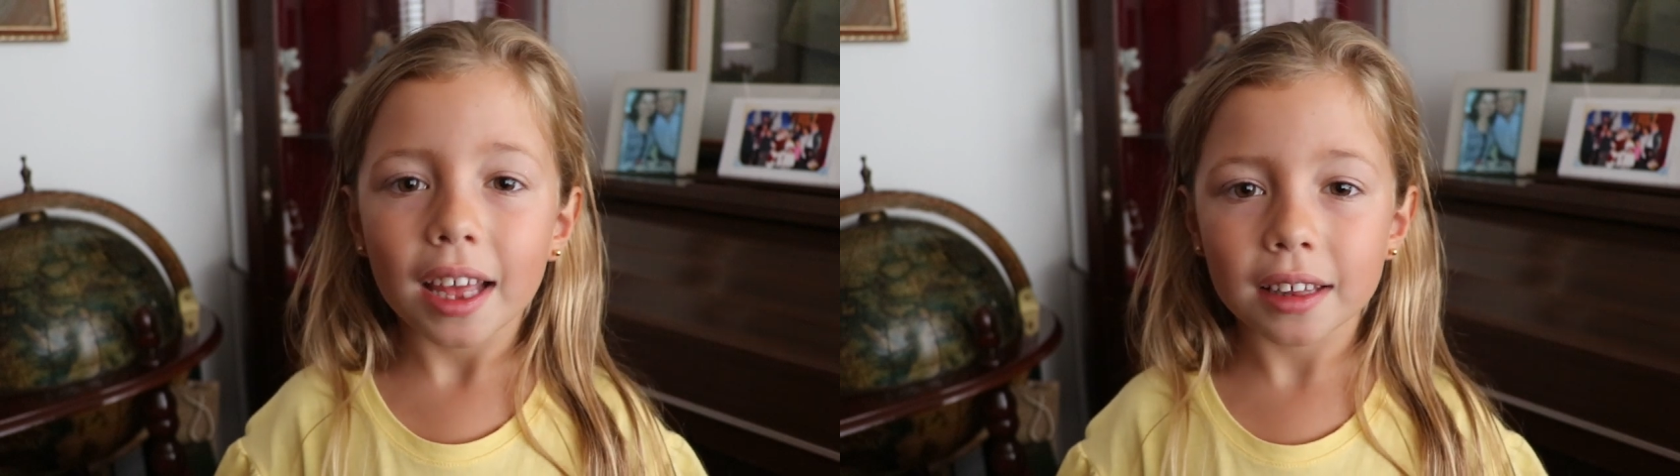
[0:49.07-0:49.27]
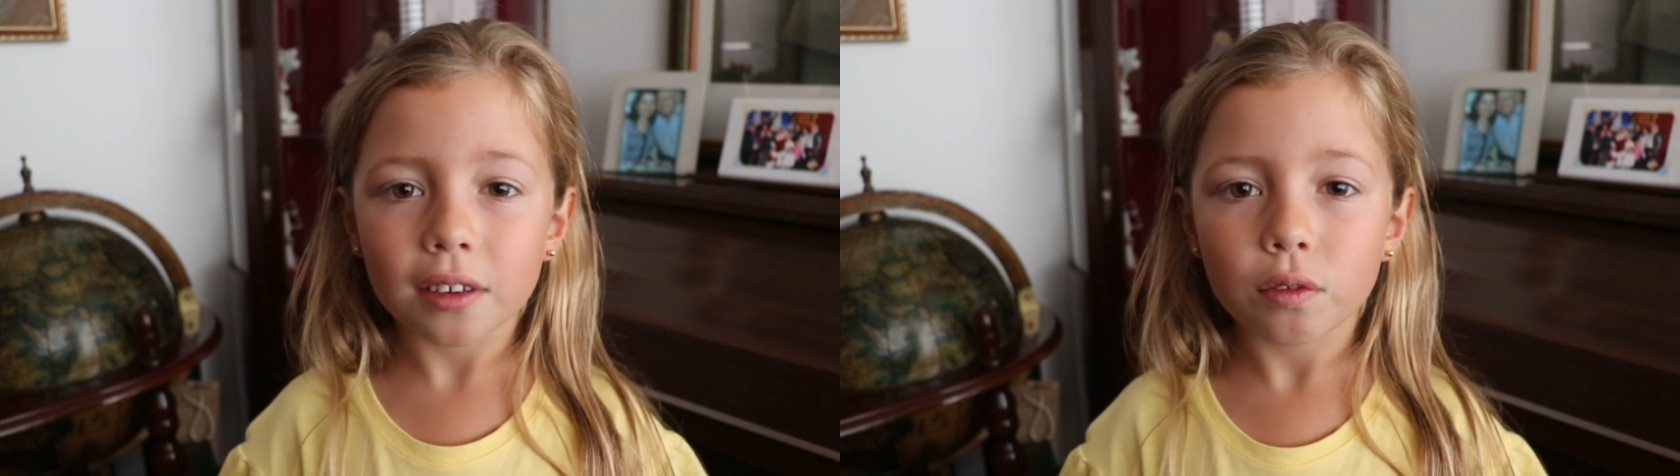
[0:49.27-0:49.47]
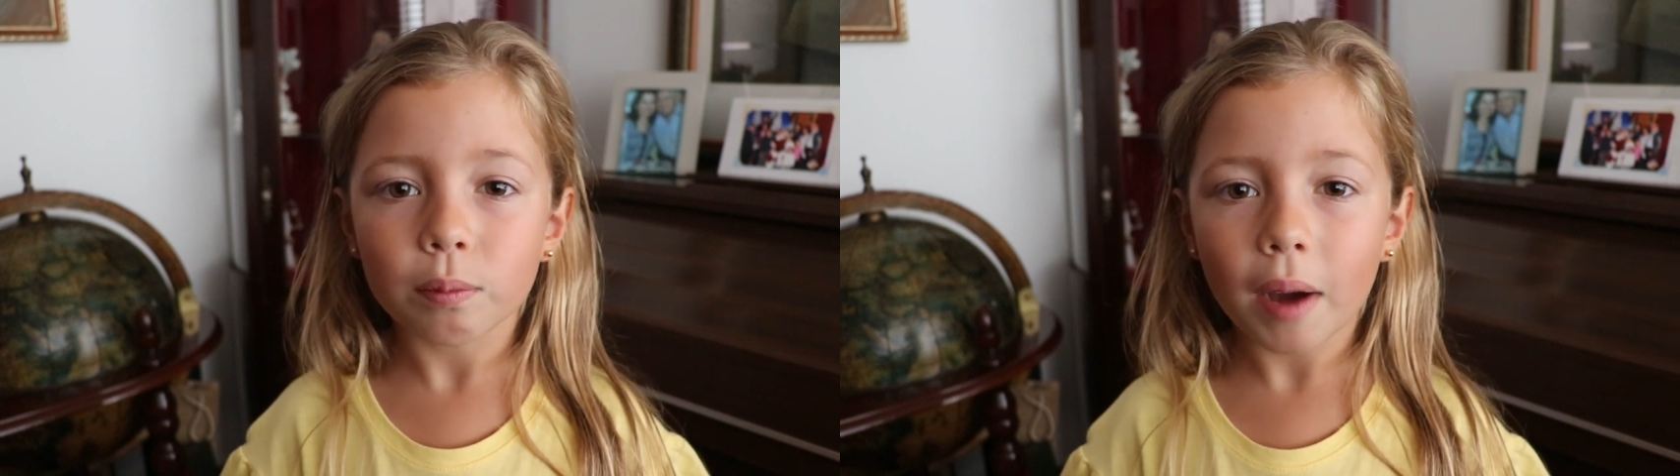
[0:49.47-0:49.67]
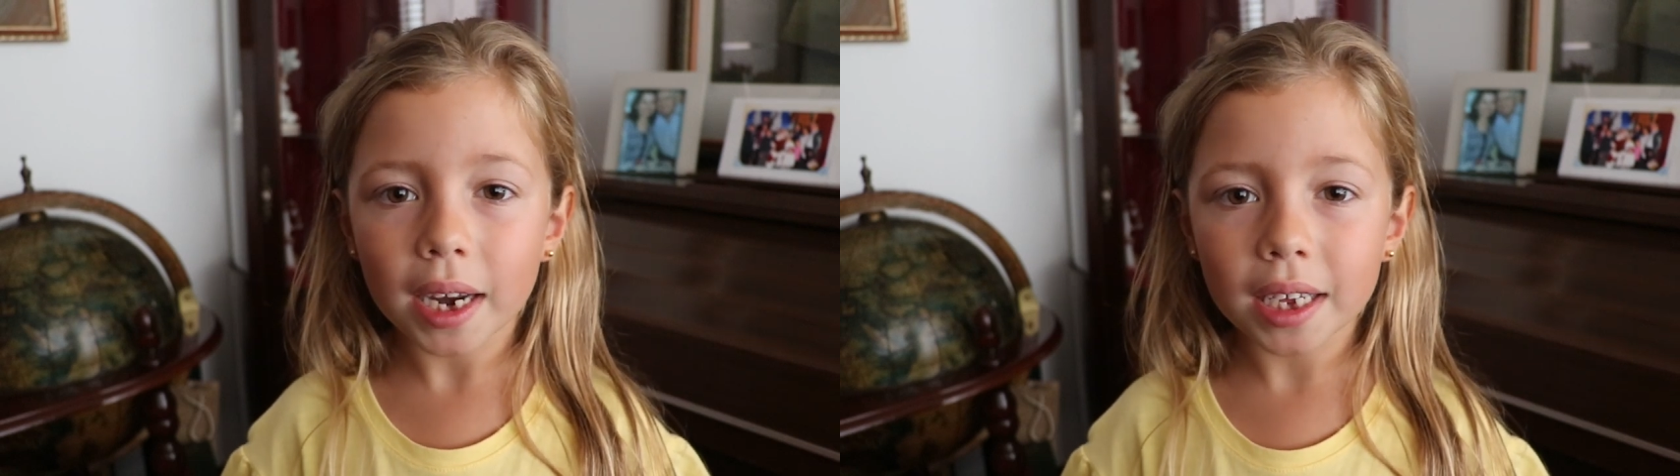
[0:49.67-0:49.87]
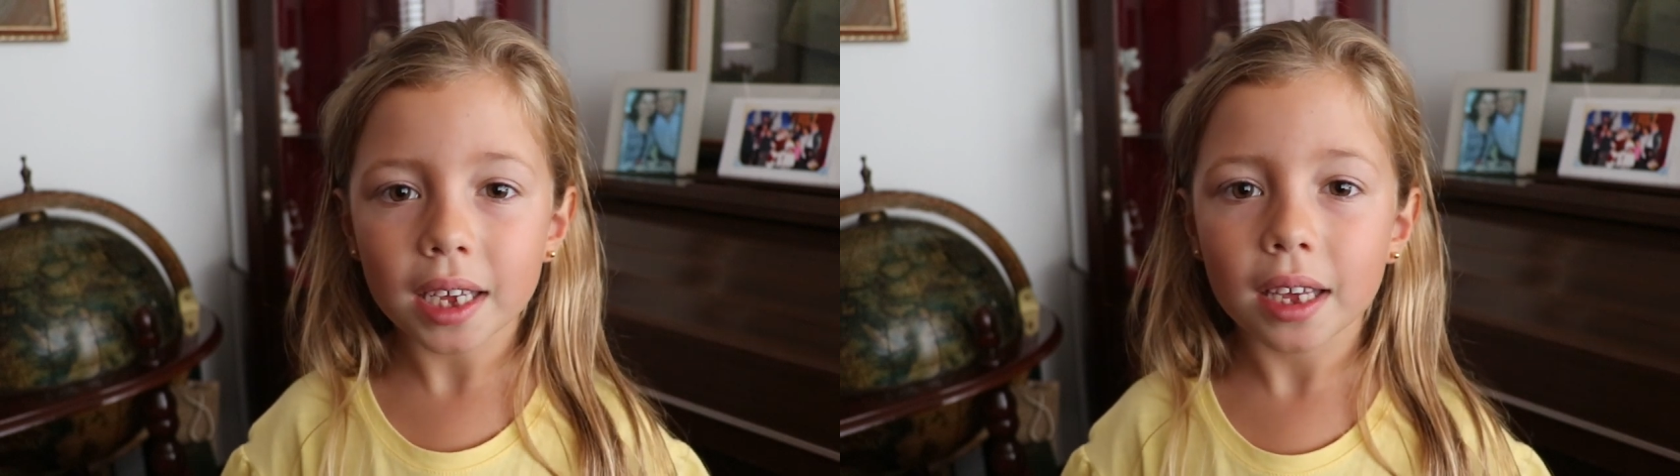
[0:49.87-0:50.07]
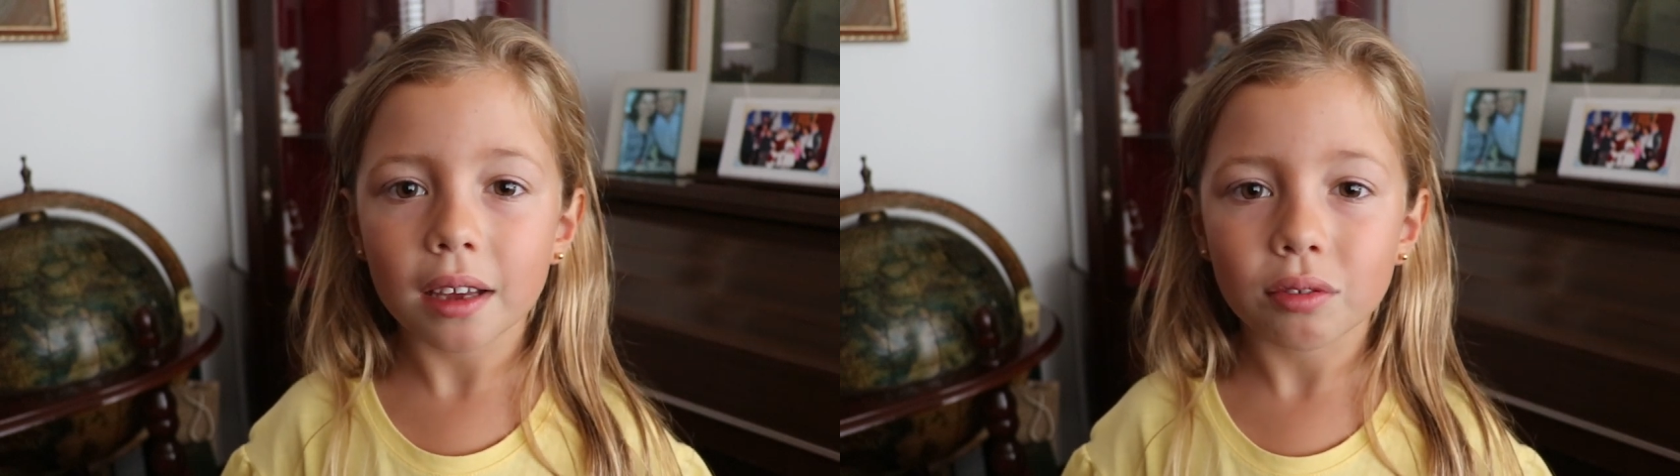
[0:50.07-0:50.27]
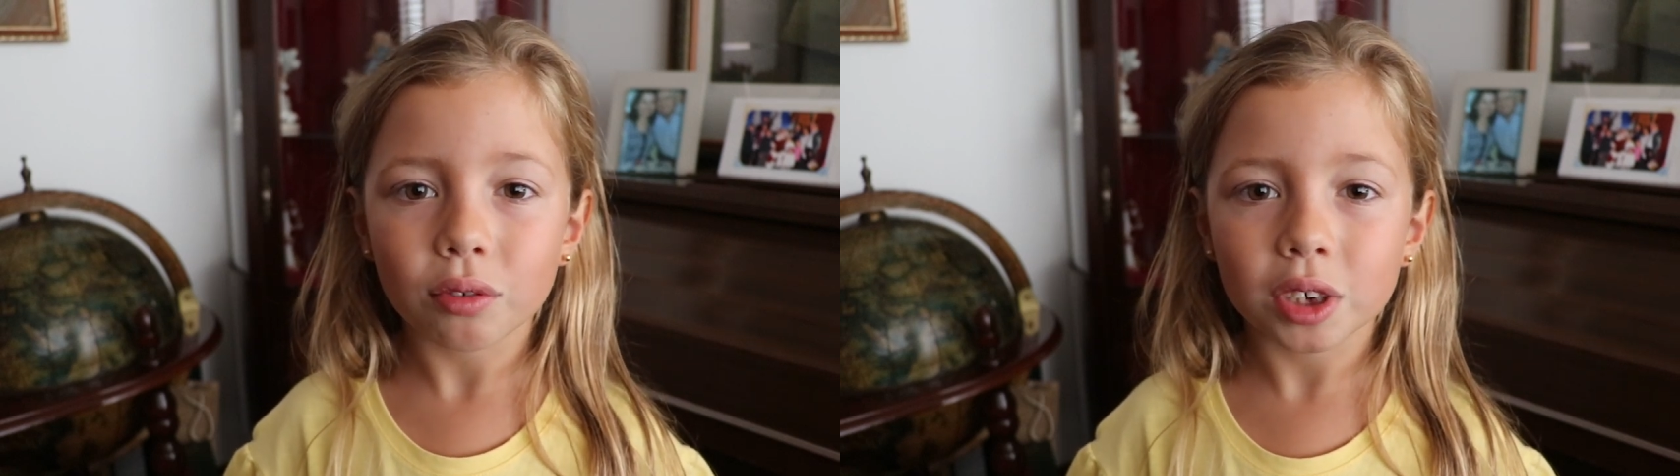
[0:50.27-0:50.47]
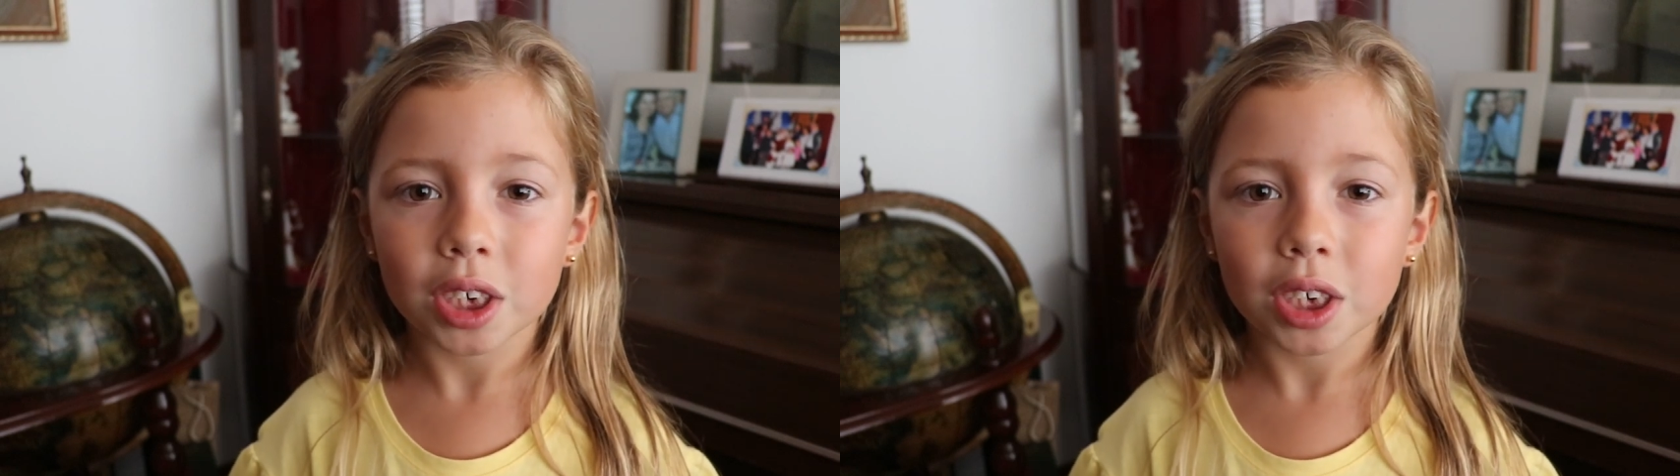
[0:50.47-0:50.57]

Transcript: and leaves money and gifts for